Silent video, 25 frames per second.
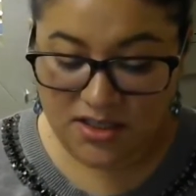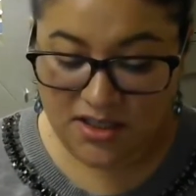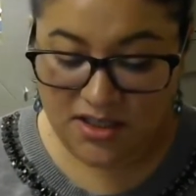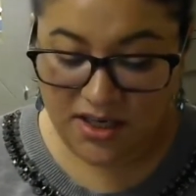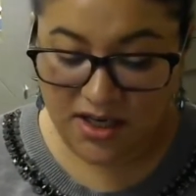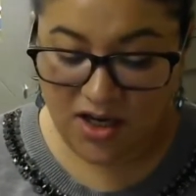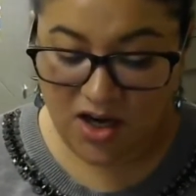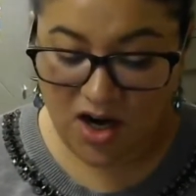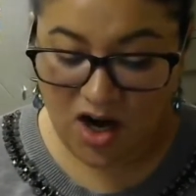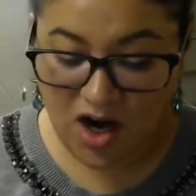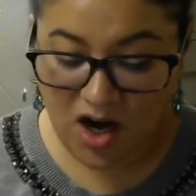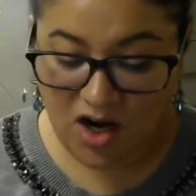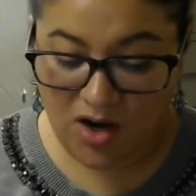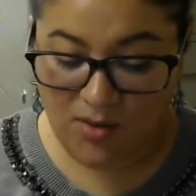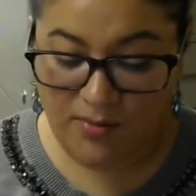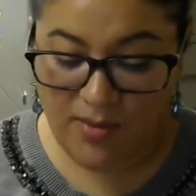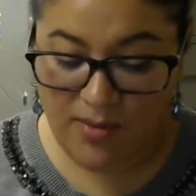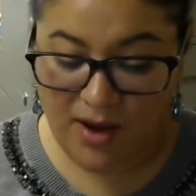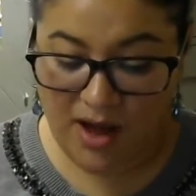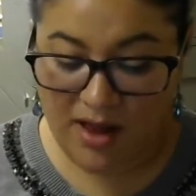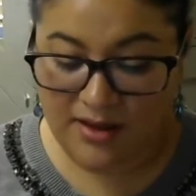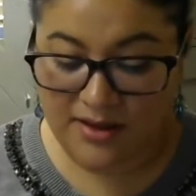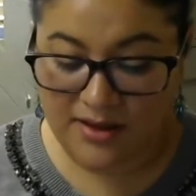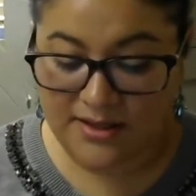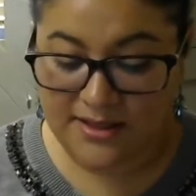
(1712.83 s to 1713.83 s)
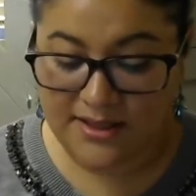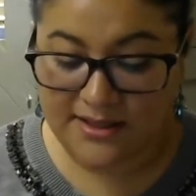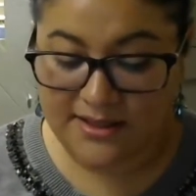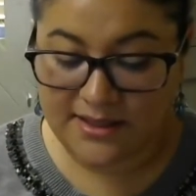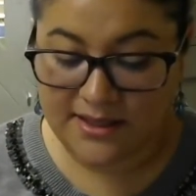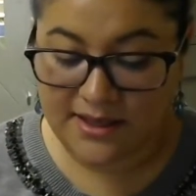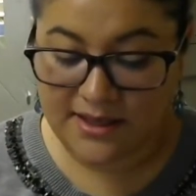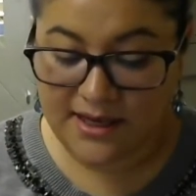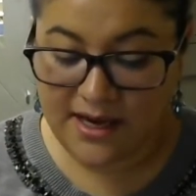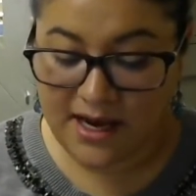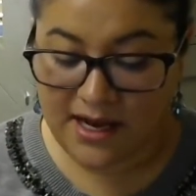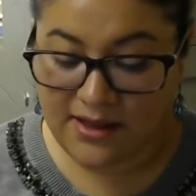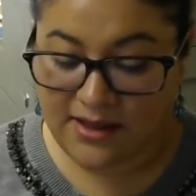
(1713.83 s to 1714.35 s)
There are policies
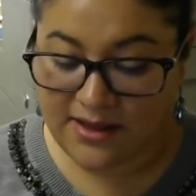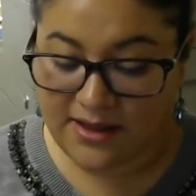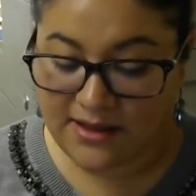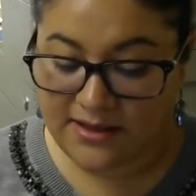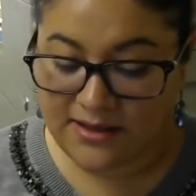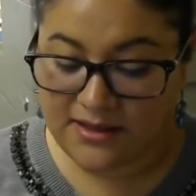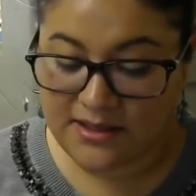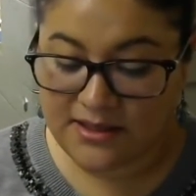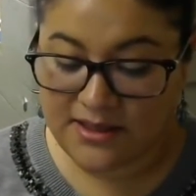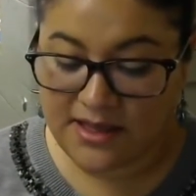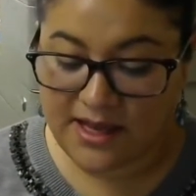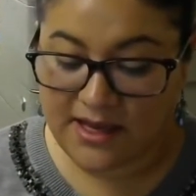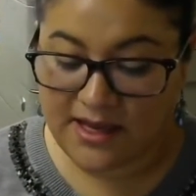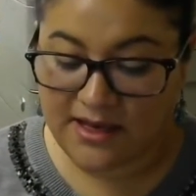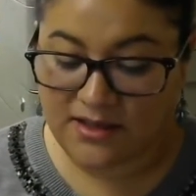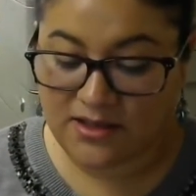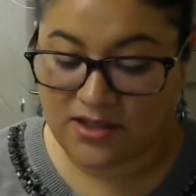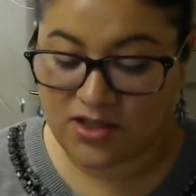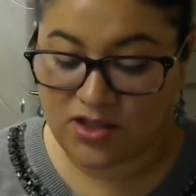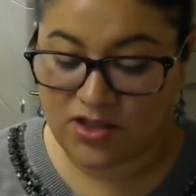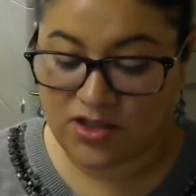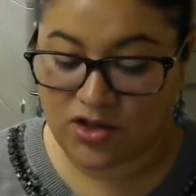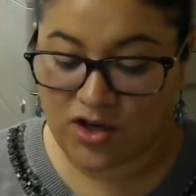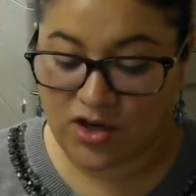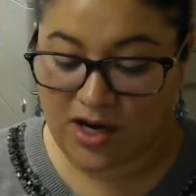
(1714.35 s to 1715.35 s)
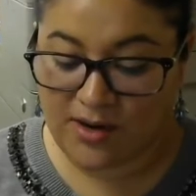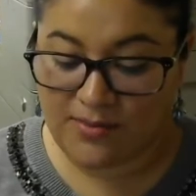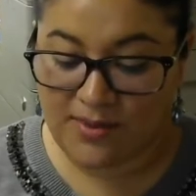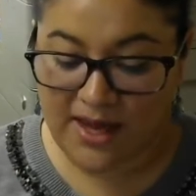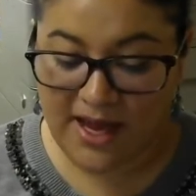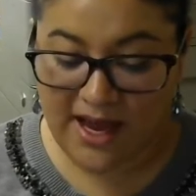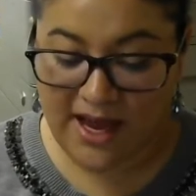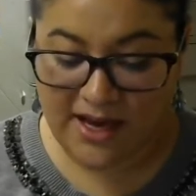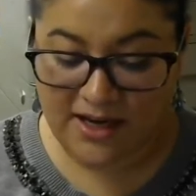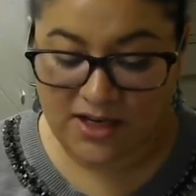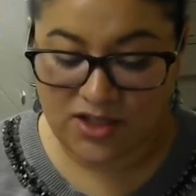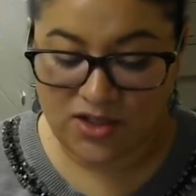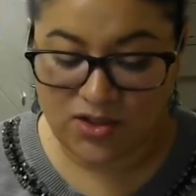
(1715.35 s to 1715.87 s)
and guidelines that describe the
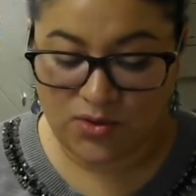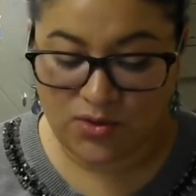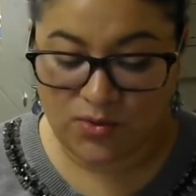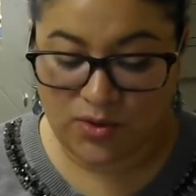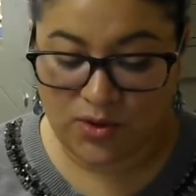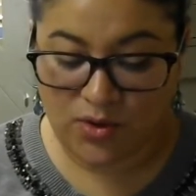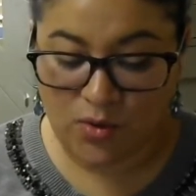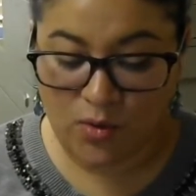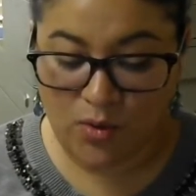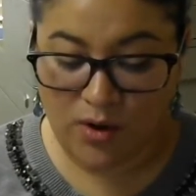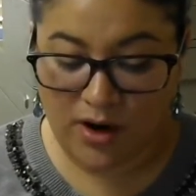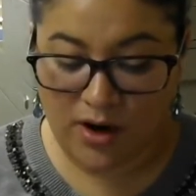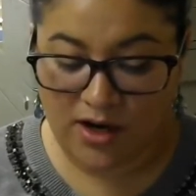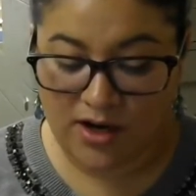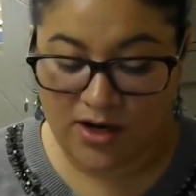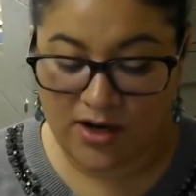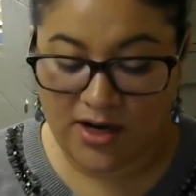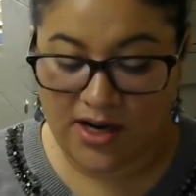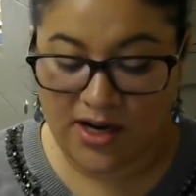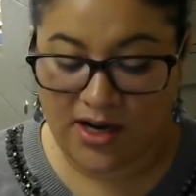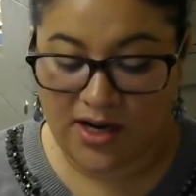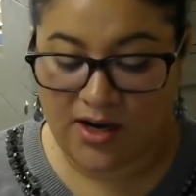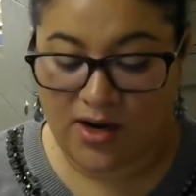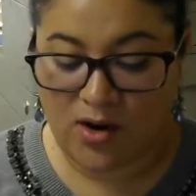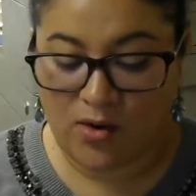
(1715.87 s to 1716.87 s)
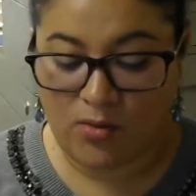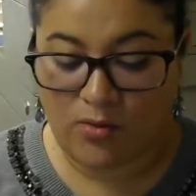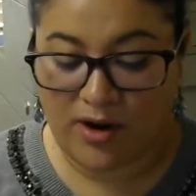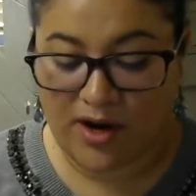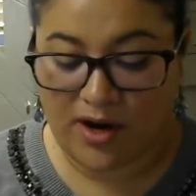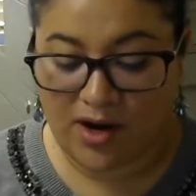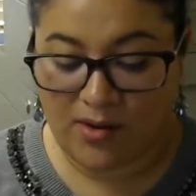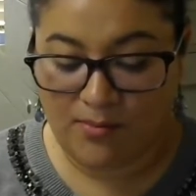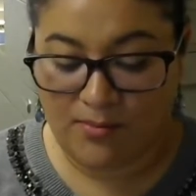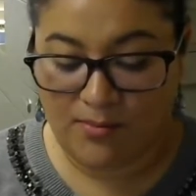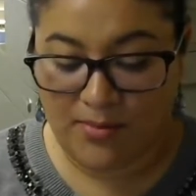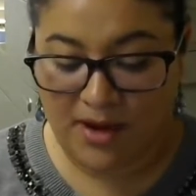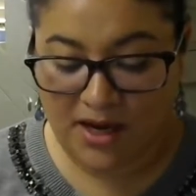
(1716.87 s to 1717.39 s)
actions required and are
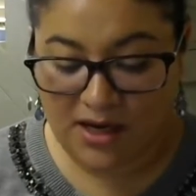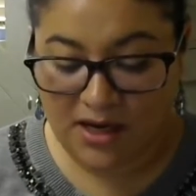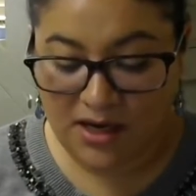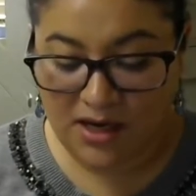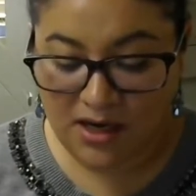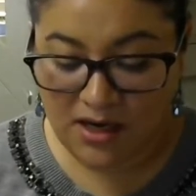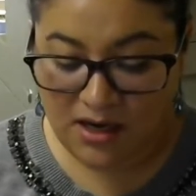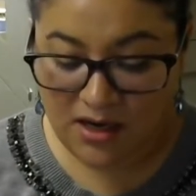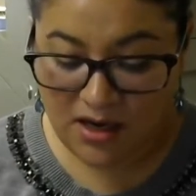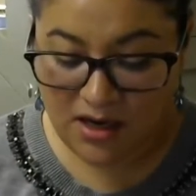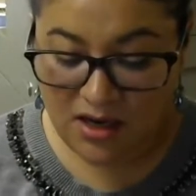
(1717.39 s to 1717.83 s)
recommended.